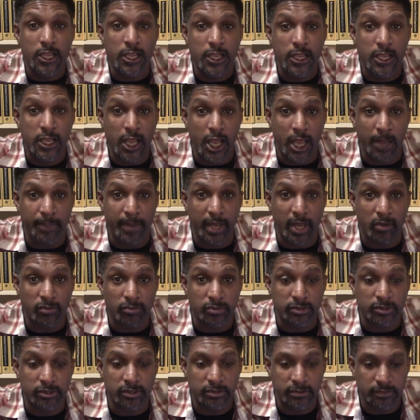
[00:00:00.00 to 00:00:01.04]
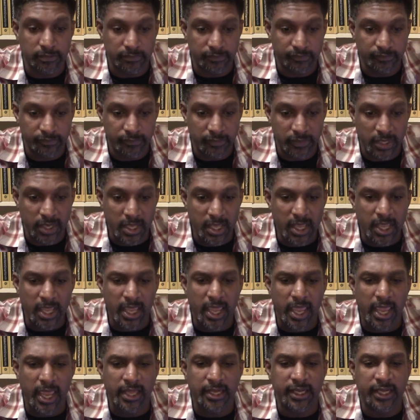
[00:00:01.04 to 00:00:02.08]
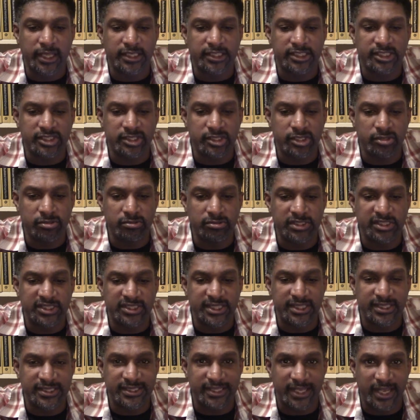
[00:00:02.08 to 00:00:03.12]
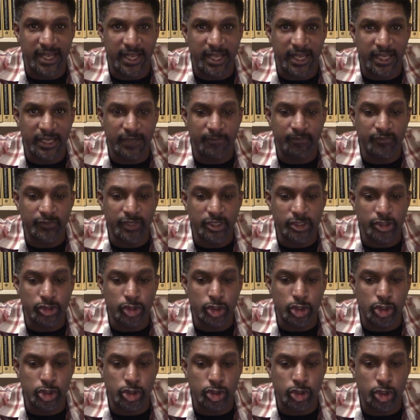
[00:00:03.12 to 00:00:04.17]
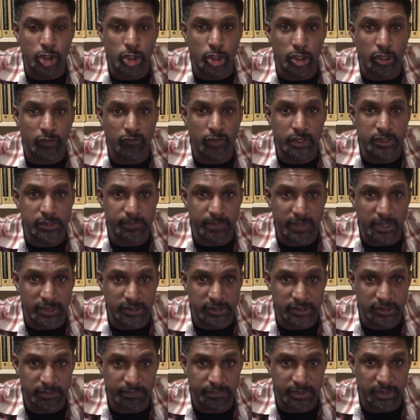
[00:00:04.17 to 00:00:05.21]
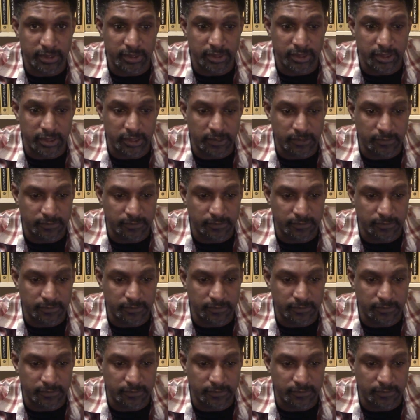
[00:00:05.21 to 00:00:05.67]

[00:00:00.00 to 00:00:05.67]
Cop-out. An excuse designed to shirk responsibility.